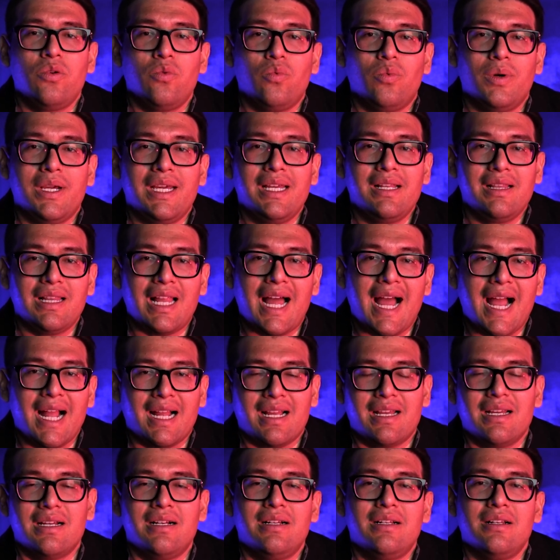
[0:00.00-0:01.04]
we
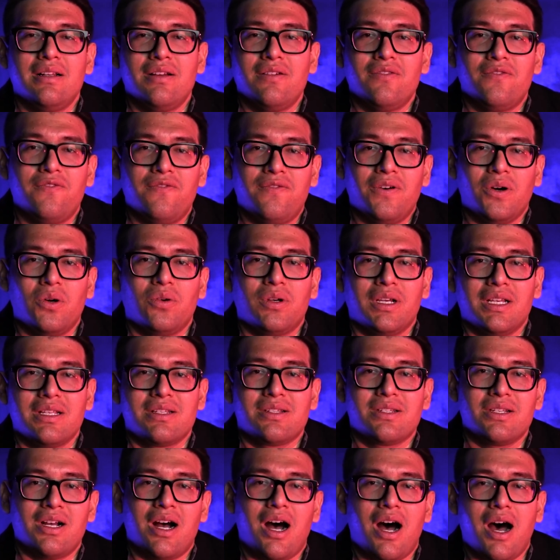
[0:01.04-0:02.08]
lack
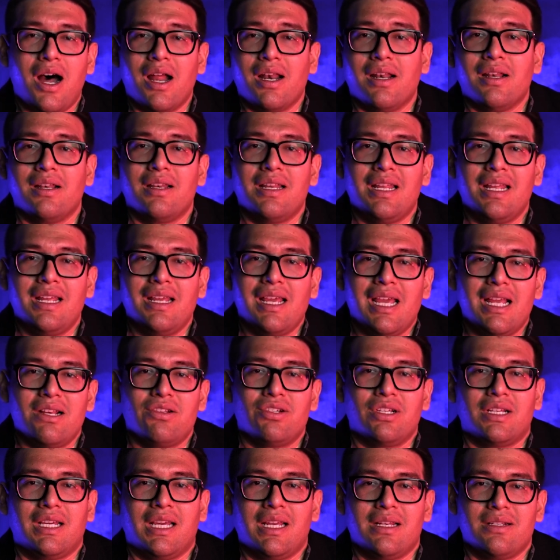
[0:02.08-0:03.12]
focus on
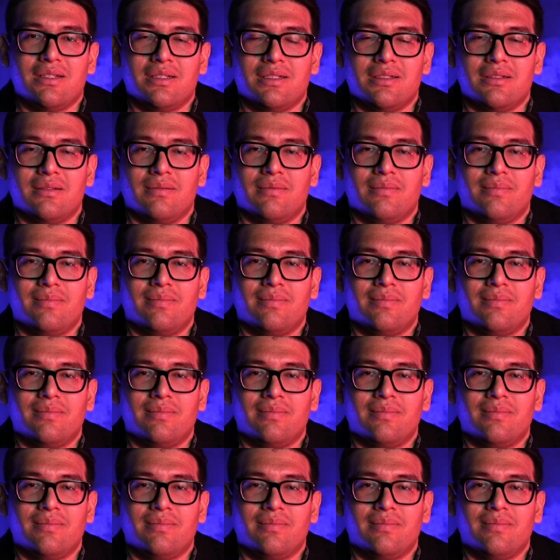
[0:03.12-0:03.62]
education.